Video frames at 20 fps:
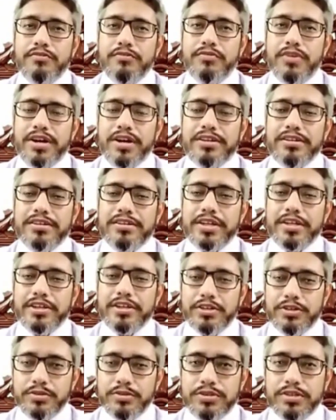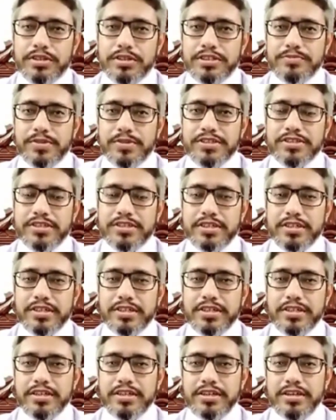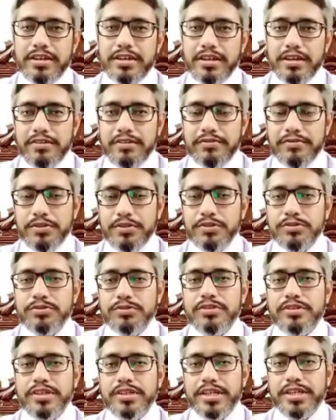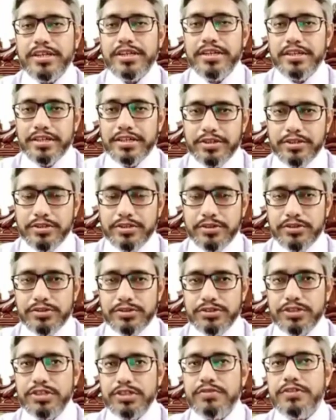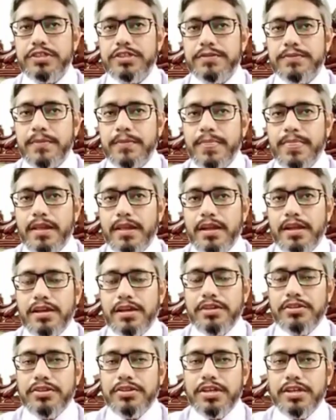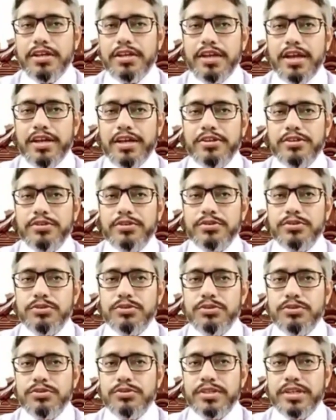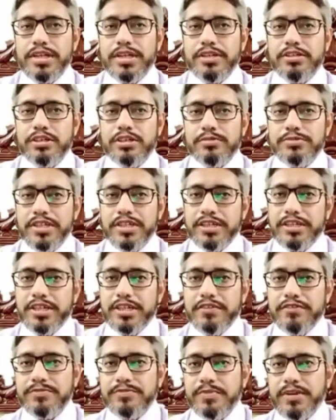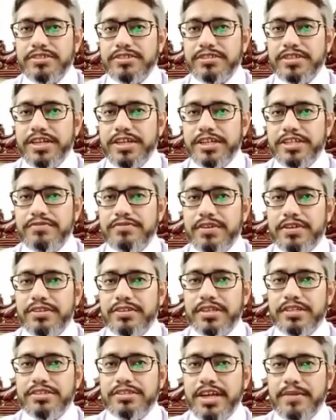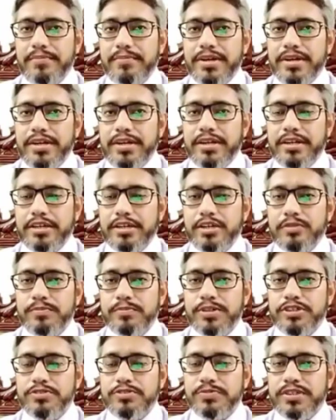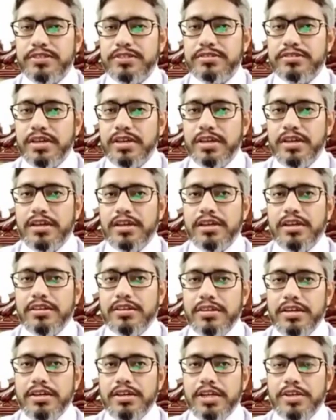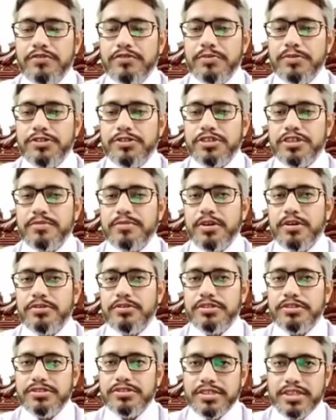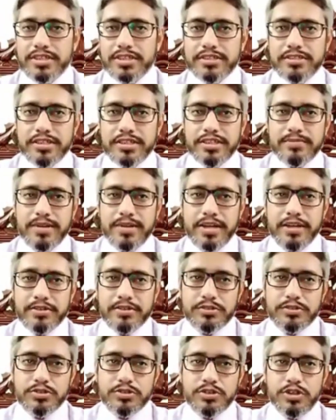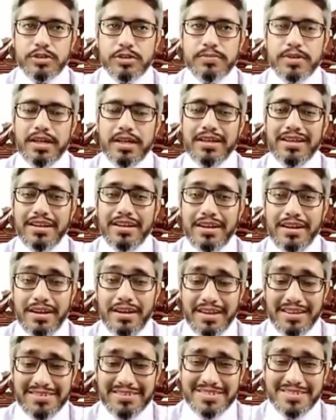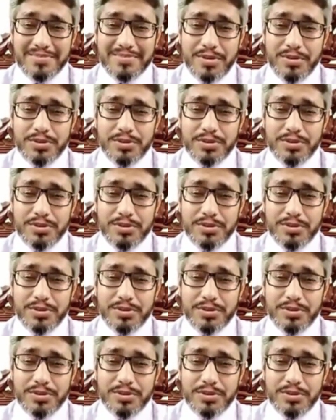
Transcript: what recruiters basically love to read in your CV. They like to read the objectives plus dates when things happen and accomplishments, then information about the skills that apply to the job, less